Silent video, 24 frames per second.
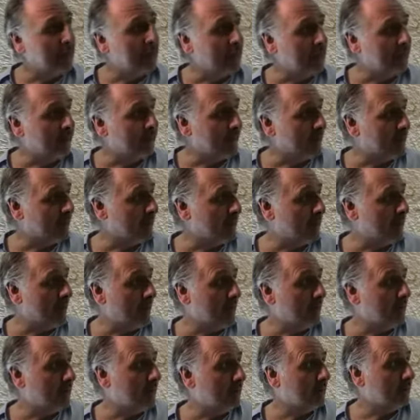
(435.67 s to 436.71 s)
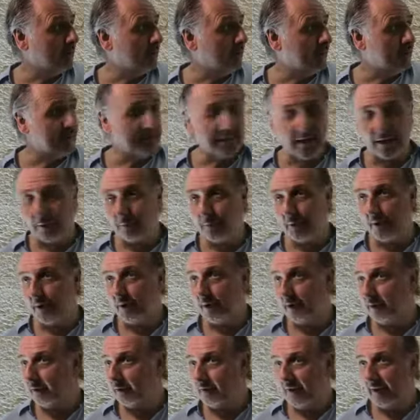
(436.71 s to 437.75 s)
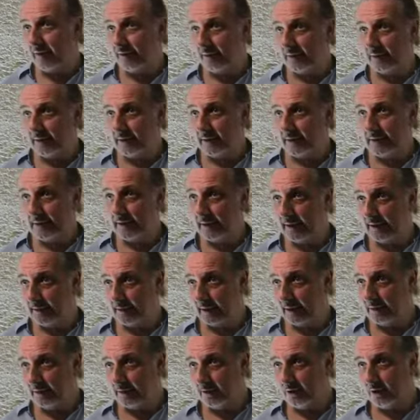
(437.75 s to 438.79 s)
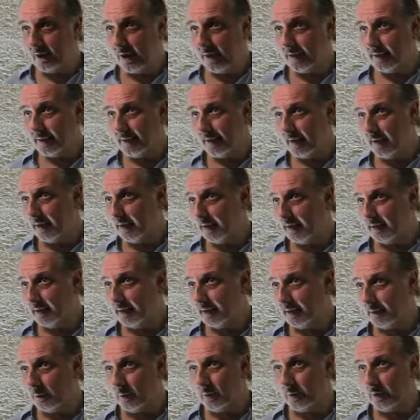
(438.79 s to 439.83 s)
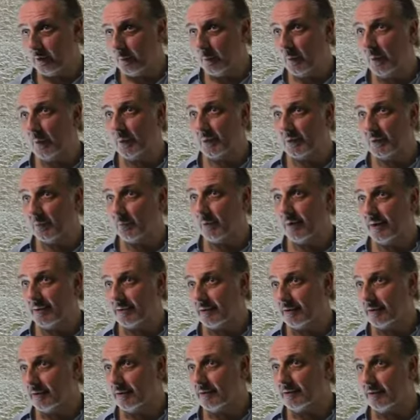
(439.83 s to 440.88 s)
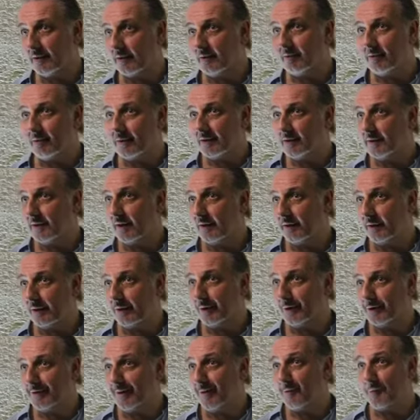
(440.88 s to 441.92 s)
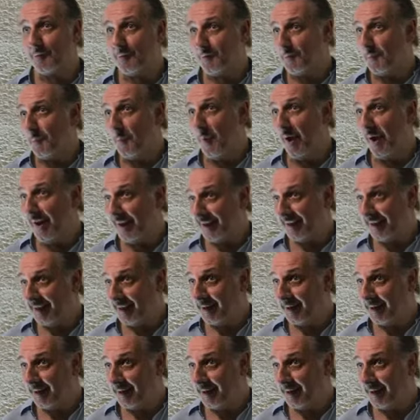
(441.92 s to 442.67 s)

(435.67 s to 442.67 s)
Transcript: If it's the intact burial of Nefrtiti, as I suggest, then this is one of the most amazing discoveries I think that's ever been made.